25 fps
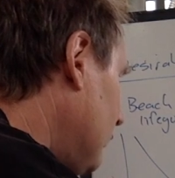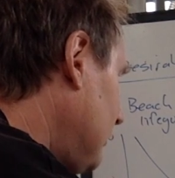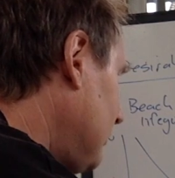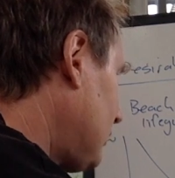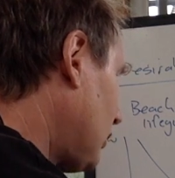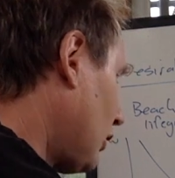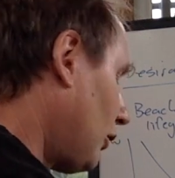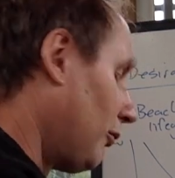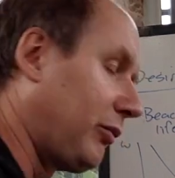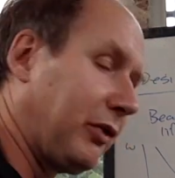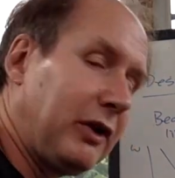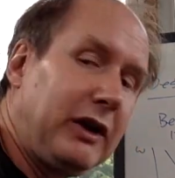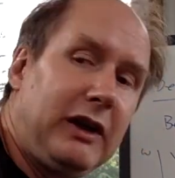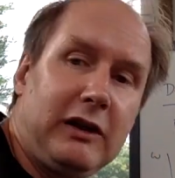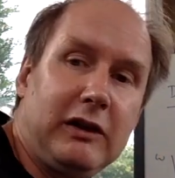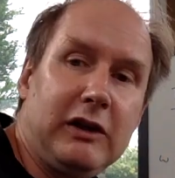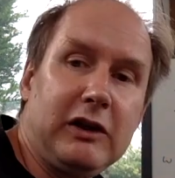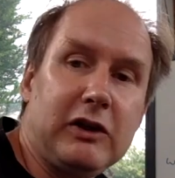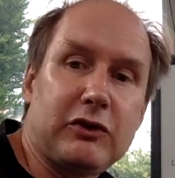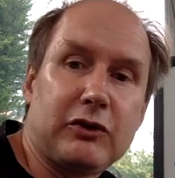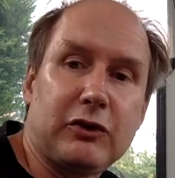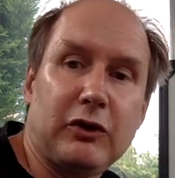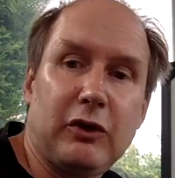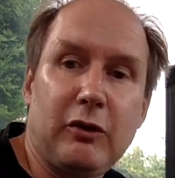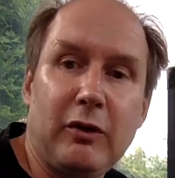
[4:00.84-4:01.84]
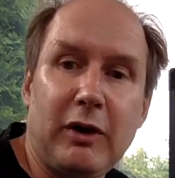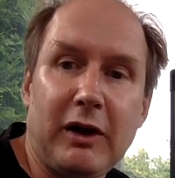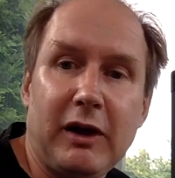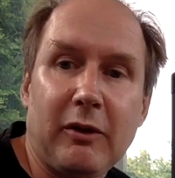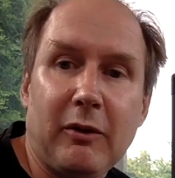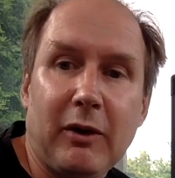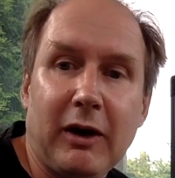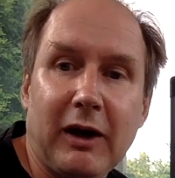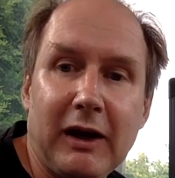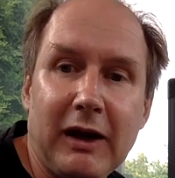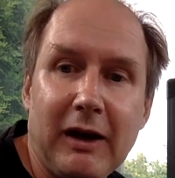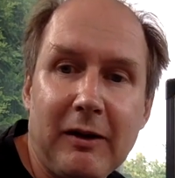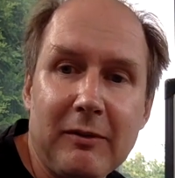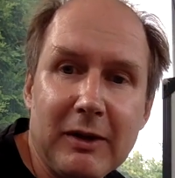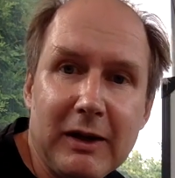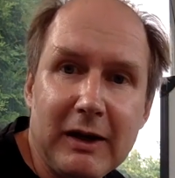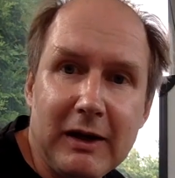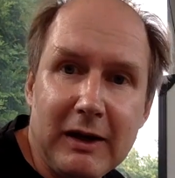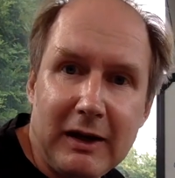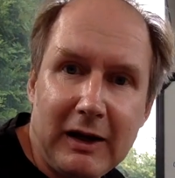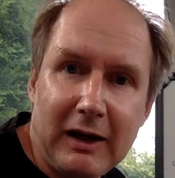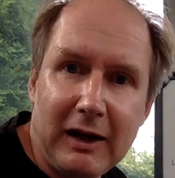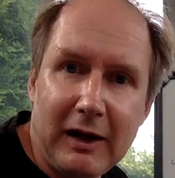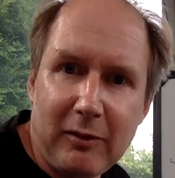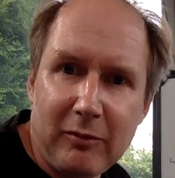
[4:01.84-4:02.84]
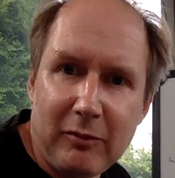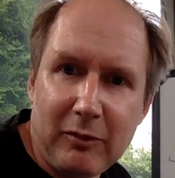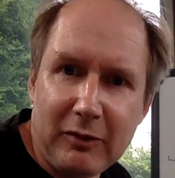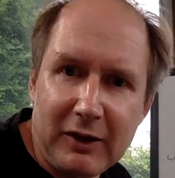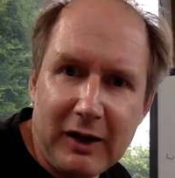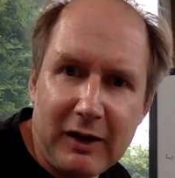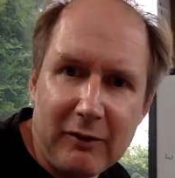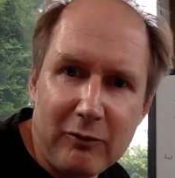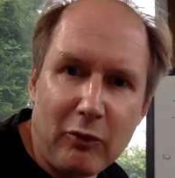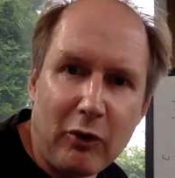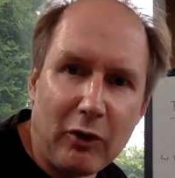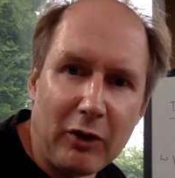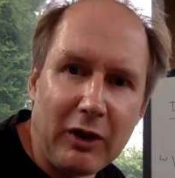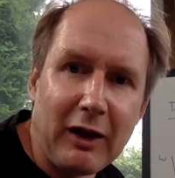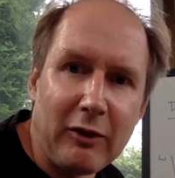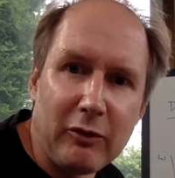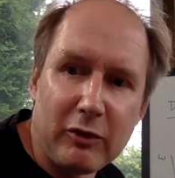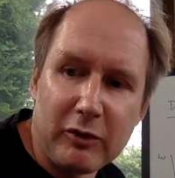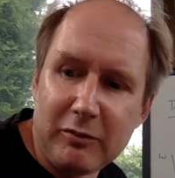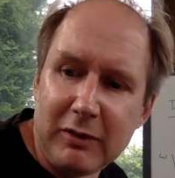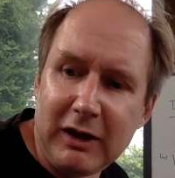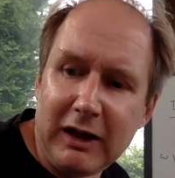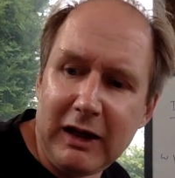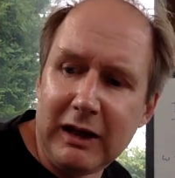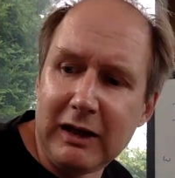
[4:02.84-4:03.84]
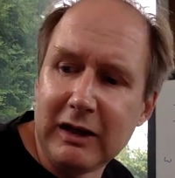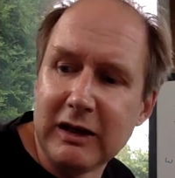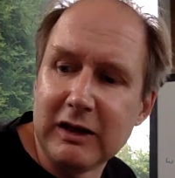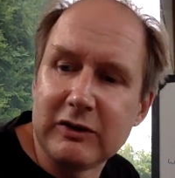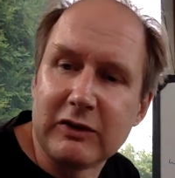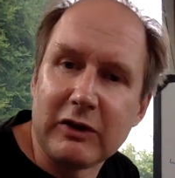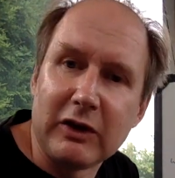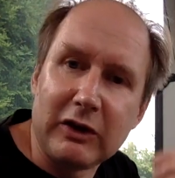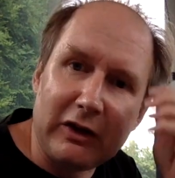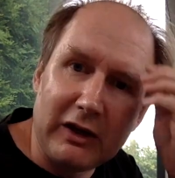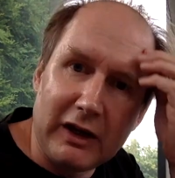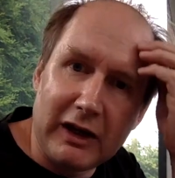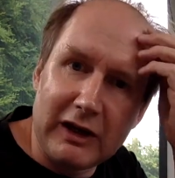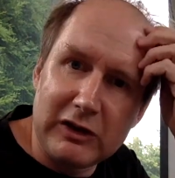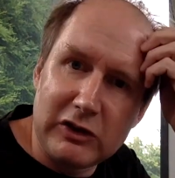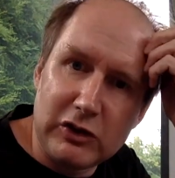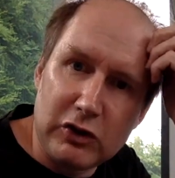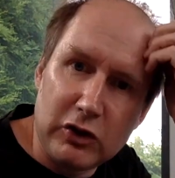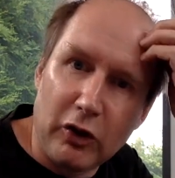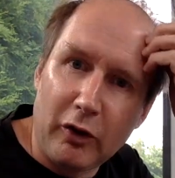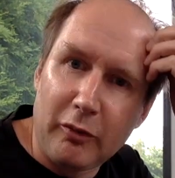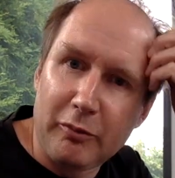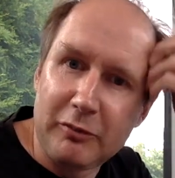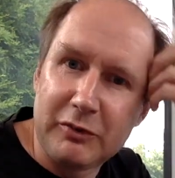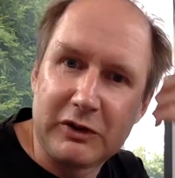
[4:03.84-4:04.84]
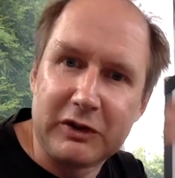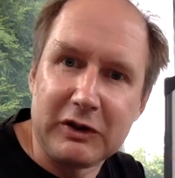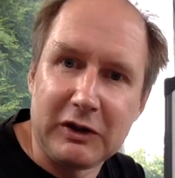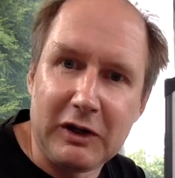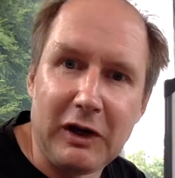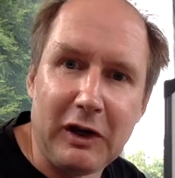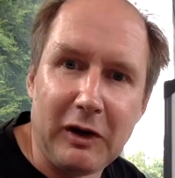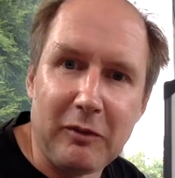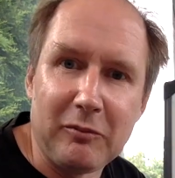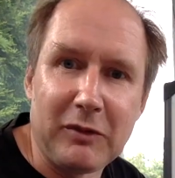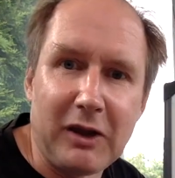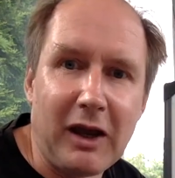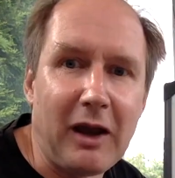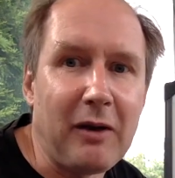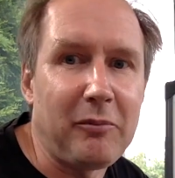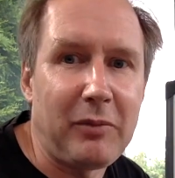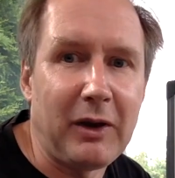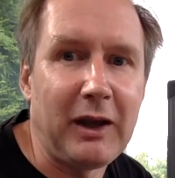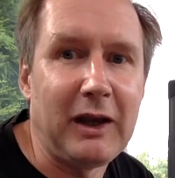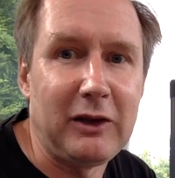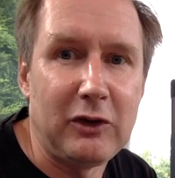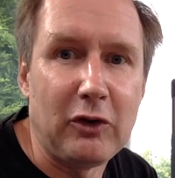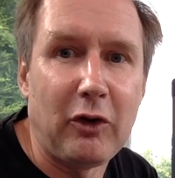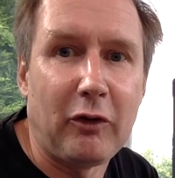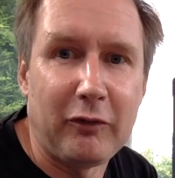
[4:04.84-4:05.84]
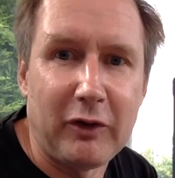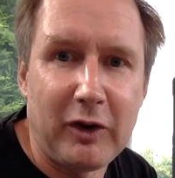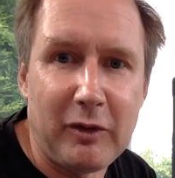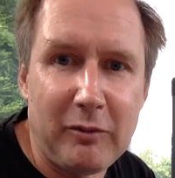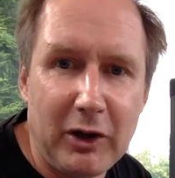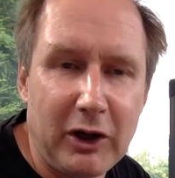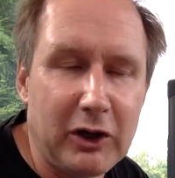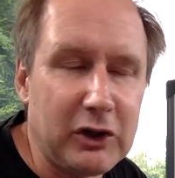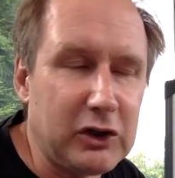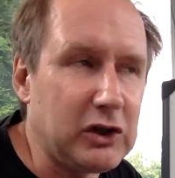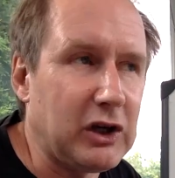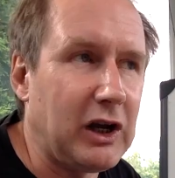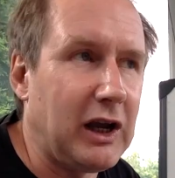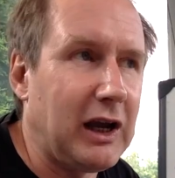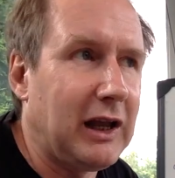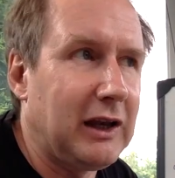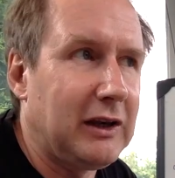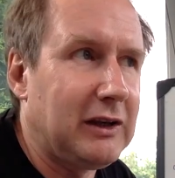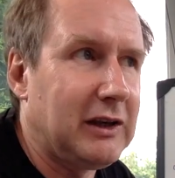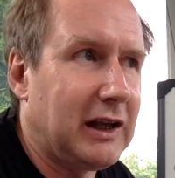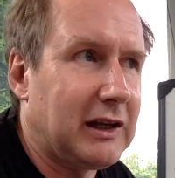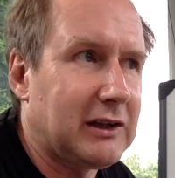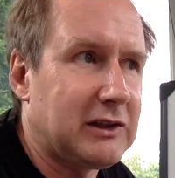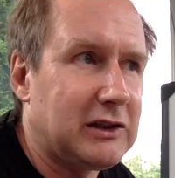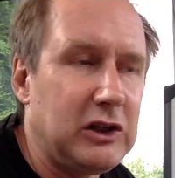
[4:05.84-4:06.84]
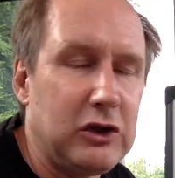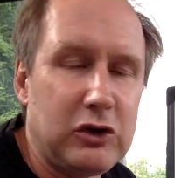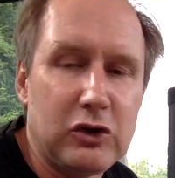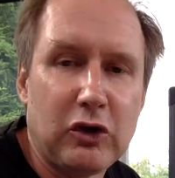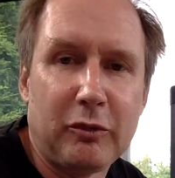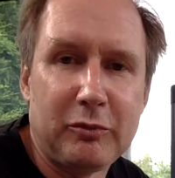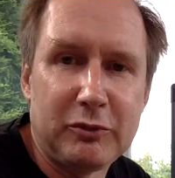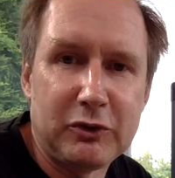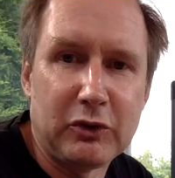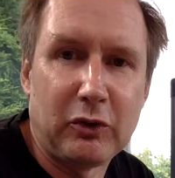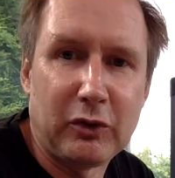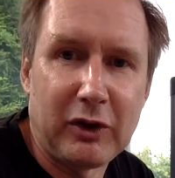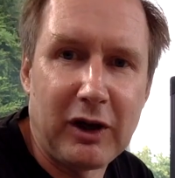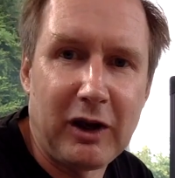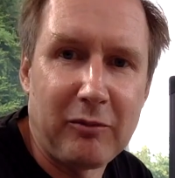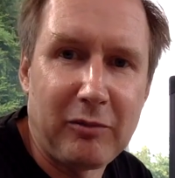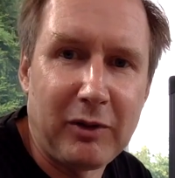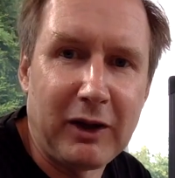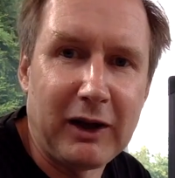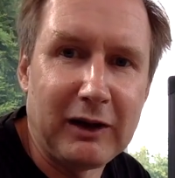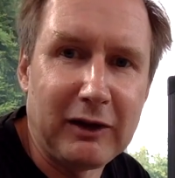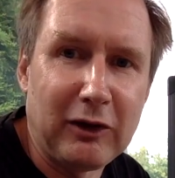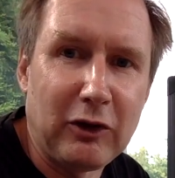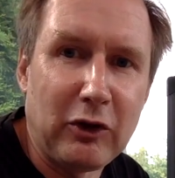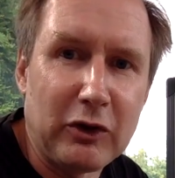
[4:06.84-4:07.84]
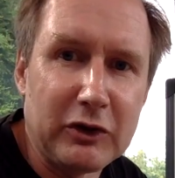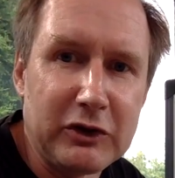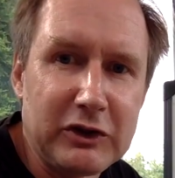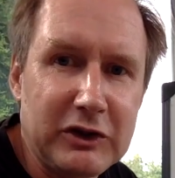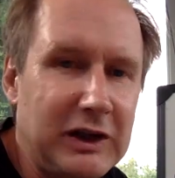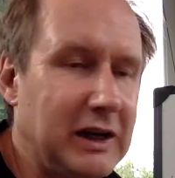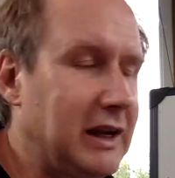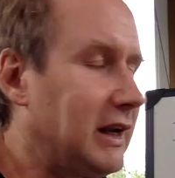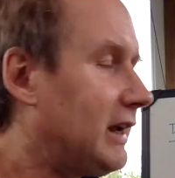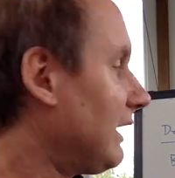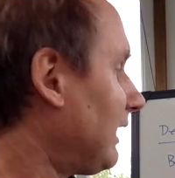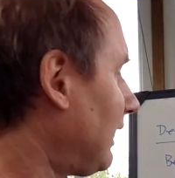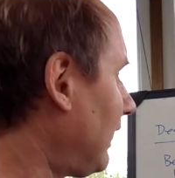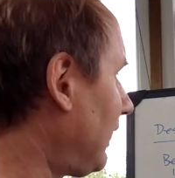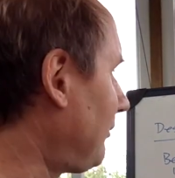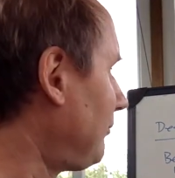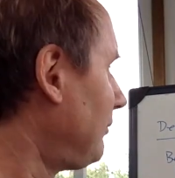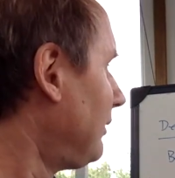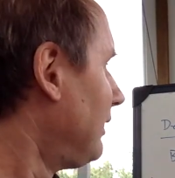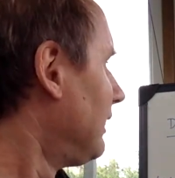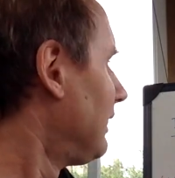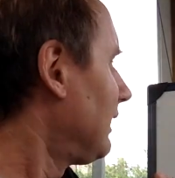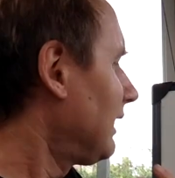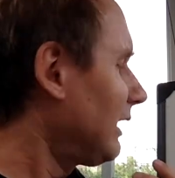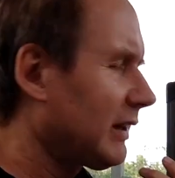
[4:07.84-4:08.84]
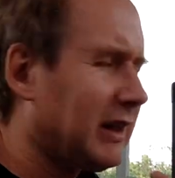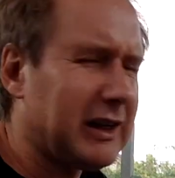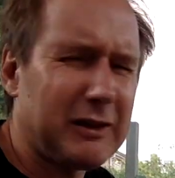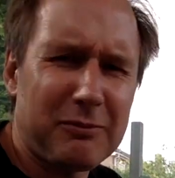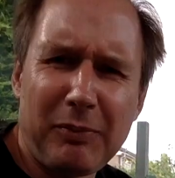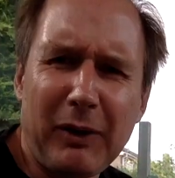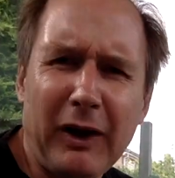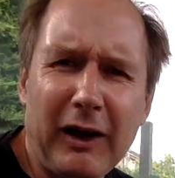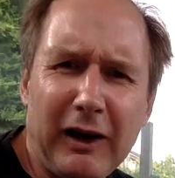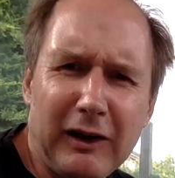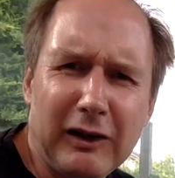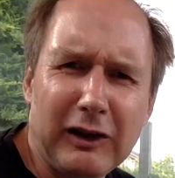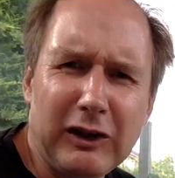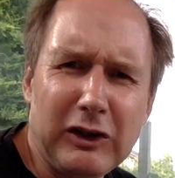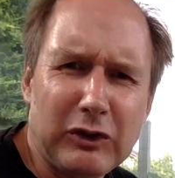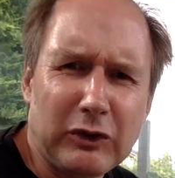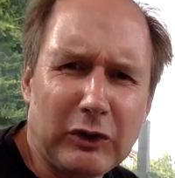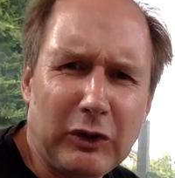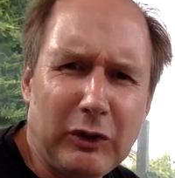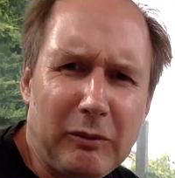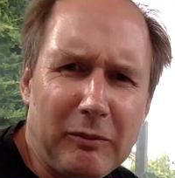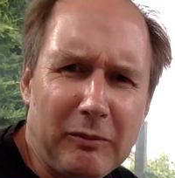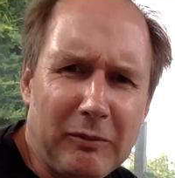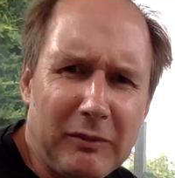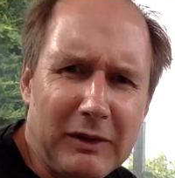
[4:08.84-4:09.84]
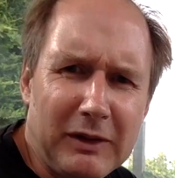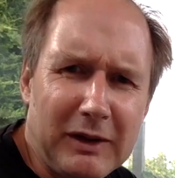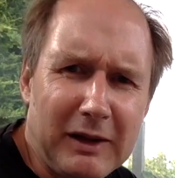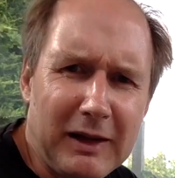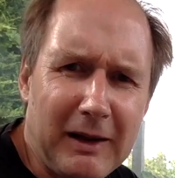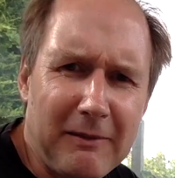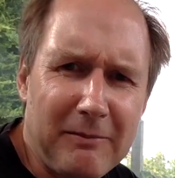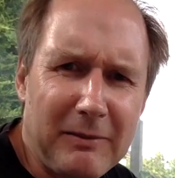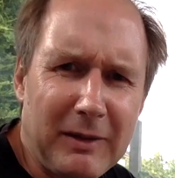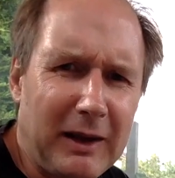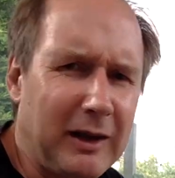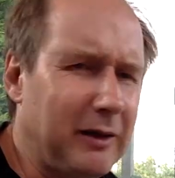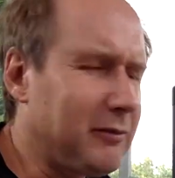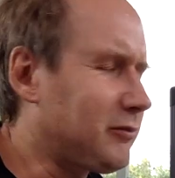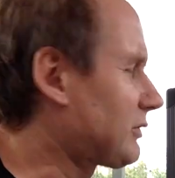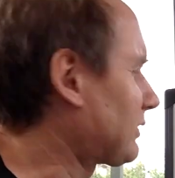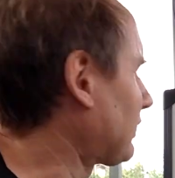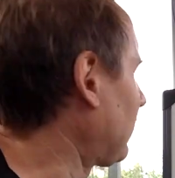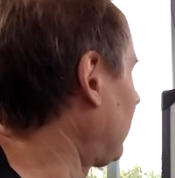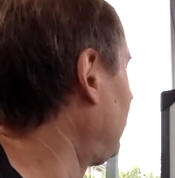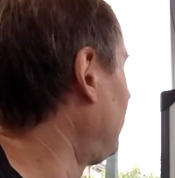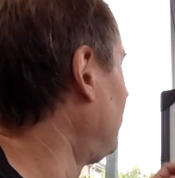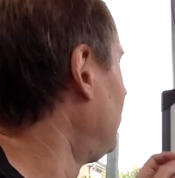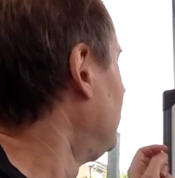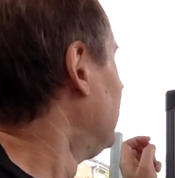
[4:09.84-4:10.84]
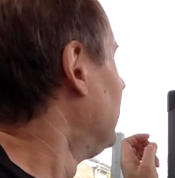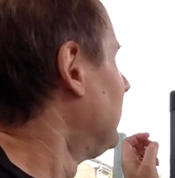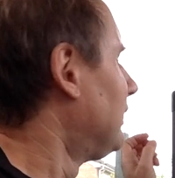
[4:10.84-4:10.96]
completely true anyway, then what that would mean is that nice jobs get paid not very much, and nasty jobs all get paid lots. That's partly true. So